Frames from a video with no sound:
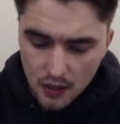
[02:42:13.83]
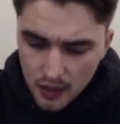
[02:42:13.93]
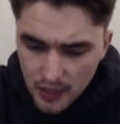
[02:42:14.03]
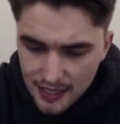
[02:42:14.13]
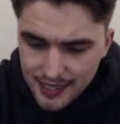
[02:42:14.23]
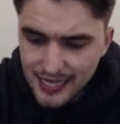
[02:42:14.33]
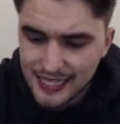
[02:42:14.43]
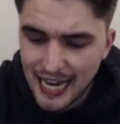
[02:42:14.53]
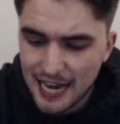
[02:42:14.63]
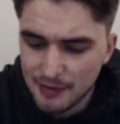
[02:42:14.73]
As this
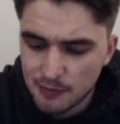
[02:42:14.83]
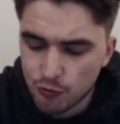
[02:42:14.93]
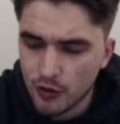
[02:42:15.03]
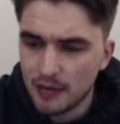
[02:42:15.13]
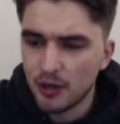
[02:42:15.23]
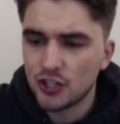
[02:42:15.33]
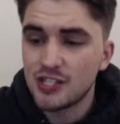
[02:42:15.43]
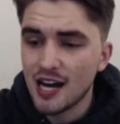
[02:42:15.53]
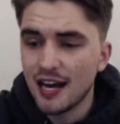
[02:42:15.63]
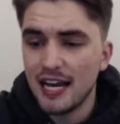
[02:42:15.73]
game is pretty much
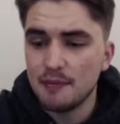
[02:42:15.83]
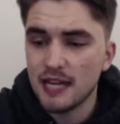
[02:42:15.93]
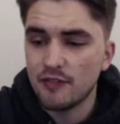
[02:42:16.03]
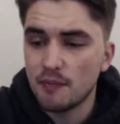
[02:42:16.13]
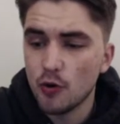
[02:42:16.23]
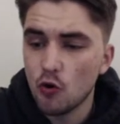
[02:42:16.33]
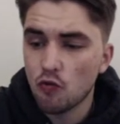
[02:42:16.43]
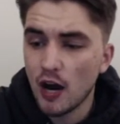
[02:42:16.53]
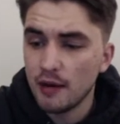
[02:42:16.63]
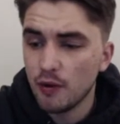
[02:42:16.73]
done. Hibs have the ball
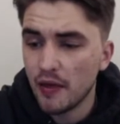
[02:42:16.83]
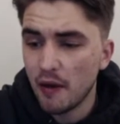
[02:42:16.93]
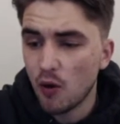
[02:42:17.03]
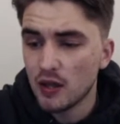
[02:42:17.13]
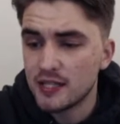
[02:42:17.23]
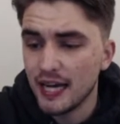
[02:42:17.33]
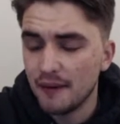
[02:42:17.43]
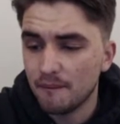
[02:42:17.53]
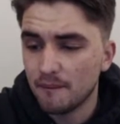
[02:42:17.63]
right where they want it.